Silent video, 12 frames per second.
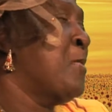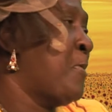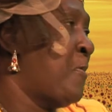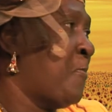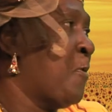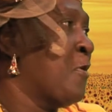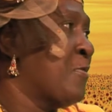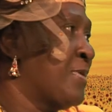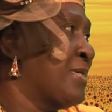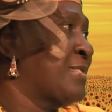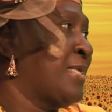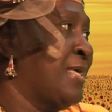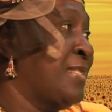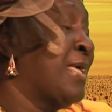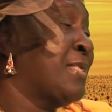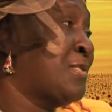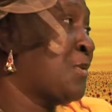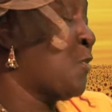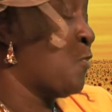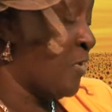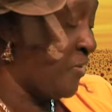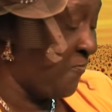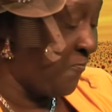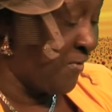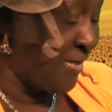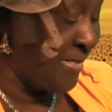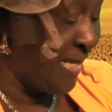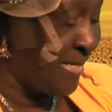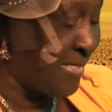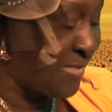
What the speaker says: before us, and that's so wonderful, and that is